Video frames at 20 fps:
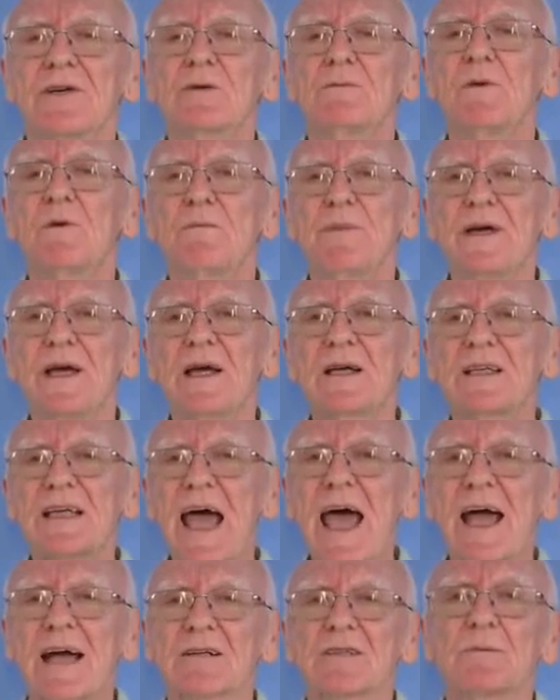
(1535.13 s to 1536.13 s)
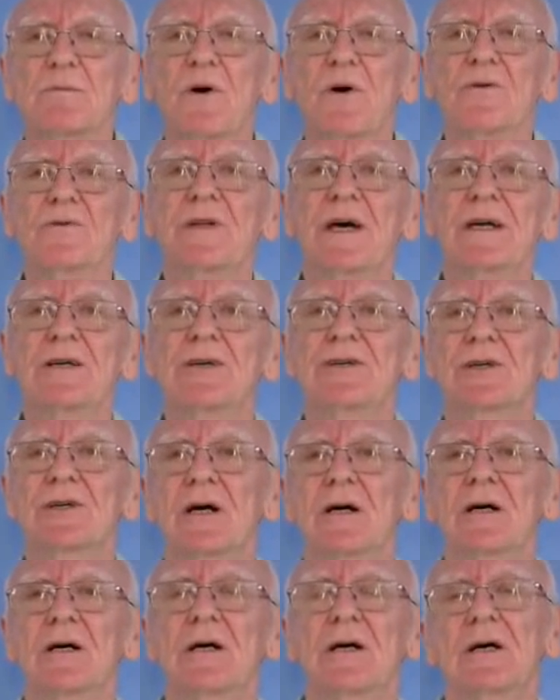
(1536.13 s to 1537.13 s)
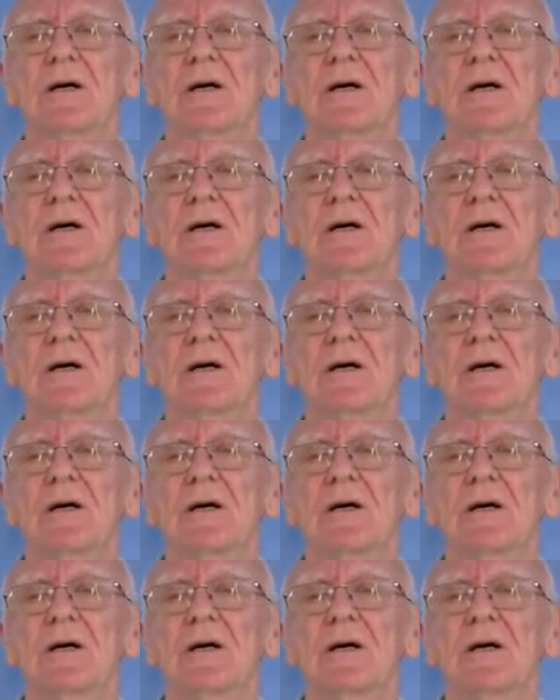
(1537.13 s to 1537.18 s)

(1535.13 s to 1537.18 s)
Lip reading: human beings act upon nature.